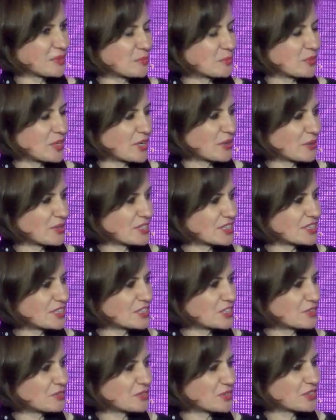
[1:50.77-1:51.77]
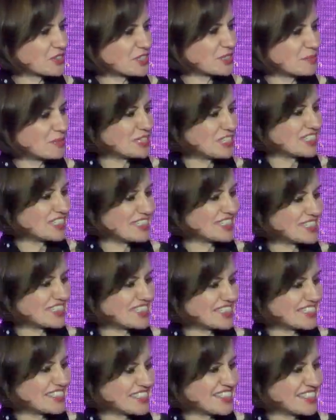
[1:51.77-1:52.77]
priorities for
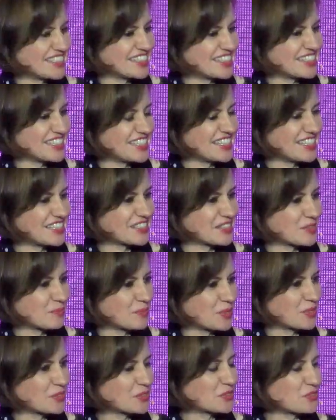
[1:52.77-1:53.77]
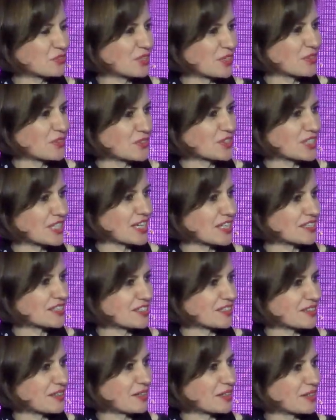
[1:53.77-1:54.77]
CBDCs, indeed, Banque de France
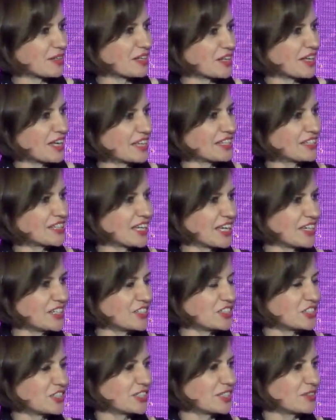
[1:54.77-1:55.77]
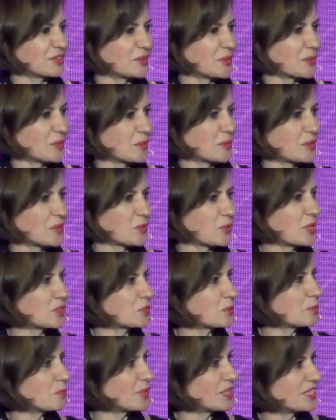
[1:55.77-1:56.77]
has engaged in
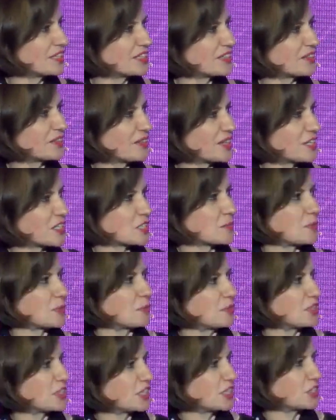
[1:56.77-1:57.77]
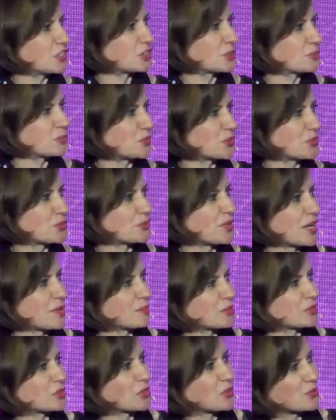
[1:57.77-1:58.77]
quite a big experimentation
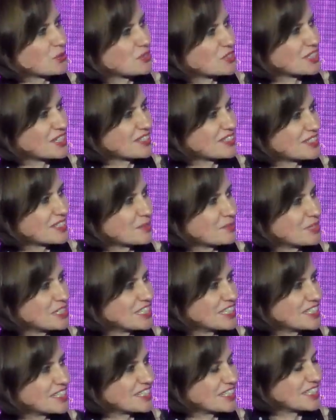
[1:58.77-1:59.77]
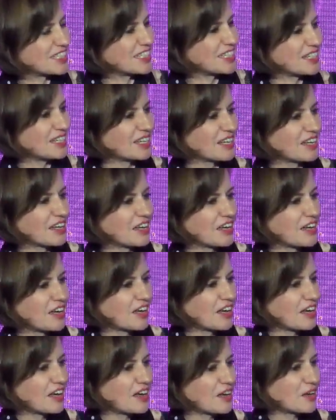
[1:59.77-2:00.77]
program on wholesale CBDC.
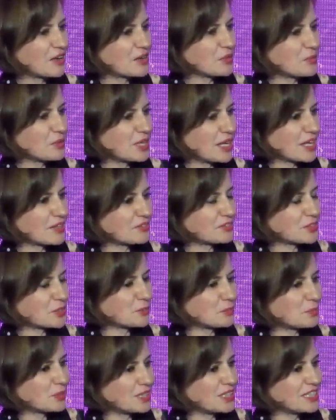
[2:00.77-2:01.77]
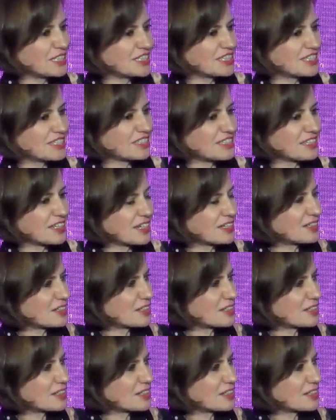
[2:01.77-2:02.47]
We have completed 9